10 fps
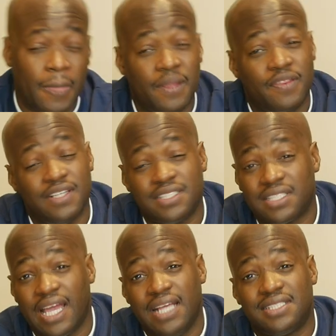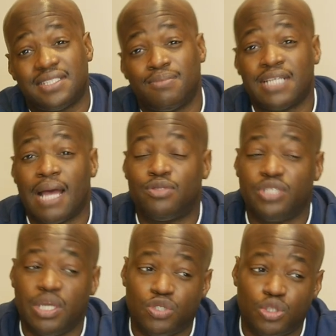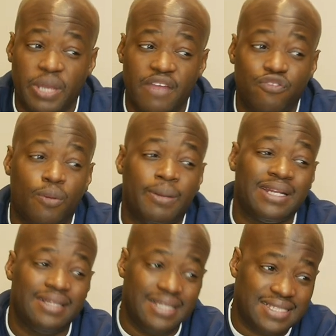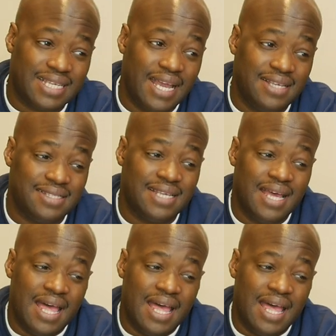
in this case, sometimes you get what you pay for, but in this case,